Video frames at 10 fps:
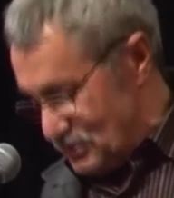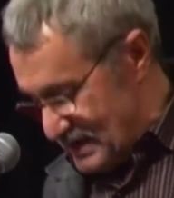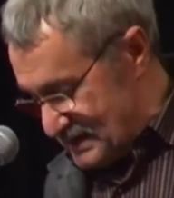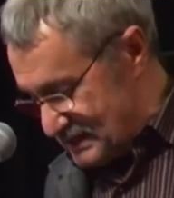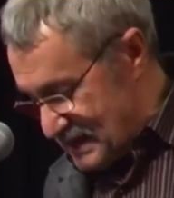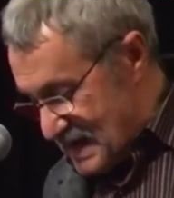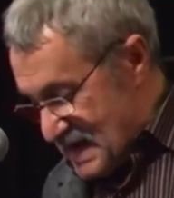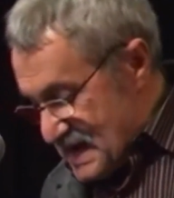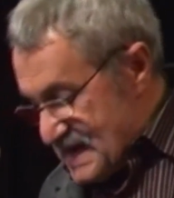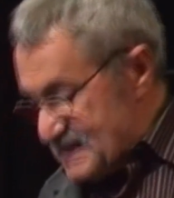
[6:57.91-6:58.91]
He
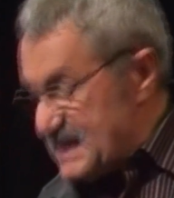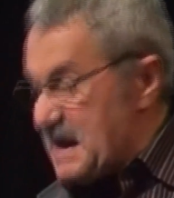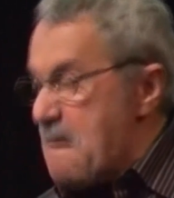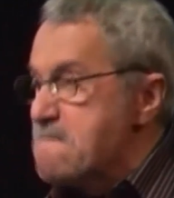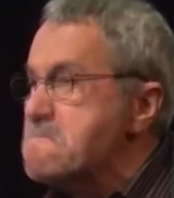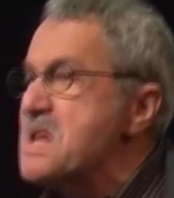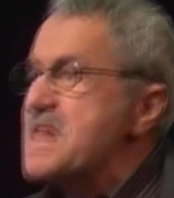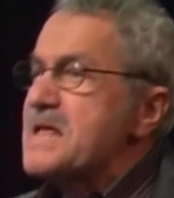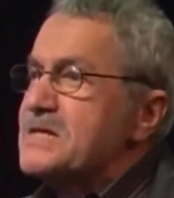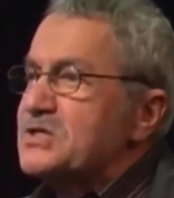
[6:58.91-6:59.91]
said, 1
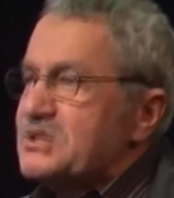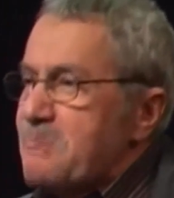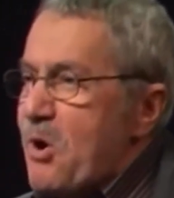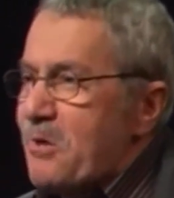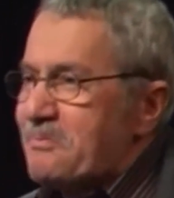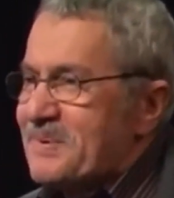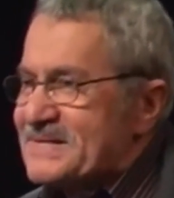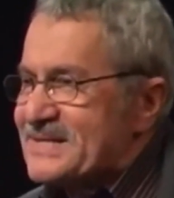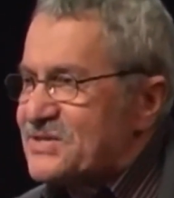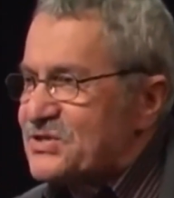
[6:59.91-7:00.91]
million small
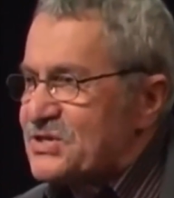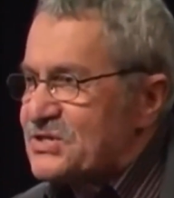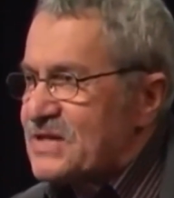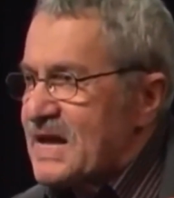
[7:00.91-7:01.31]
businesses